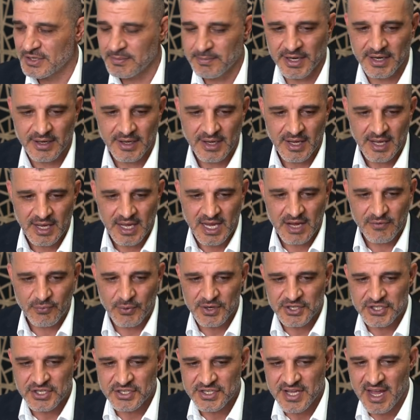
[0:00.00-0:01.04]
But if we
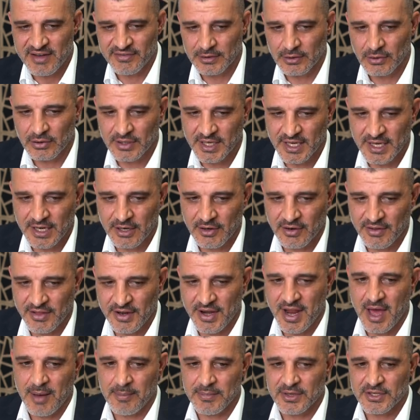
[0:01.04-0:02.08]
just have a look here at the
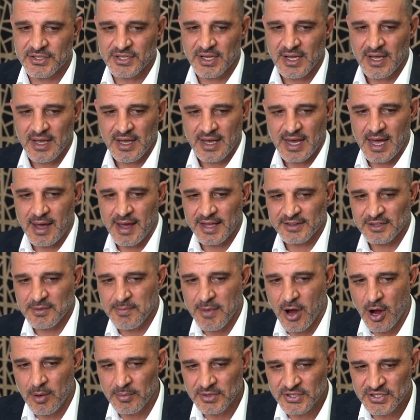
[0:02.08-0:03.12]
numbers at the
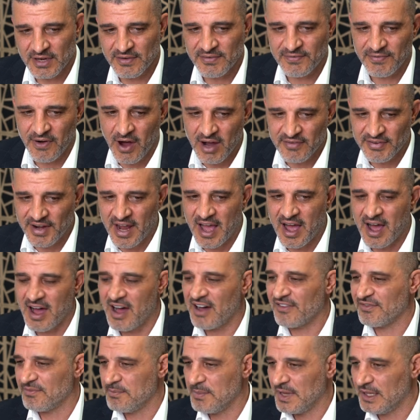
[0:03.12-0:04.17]
moment, so 5.5
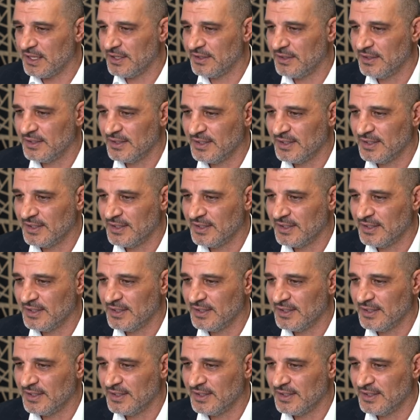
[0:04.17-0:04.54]
million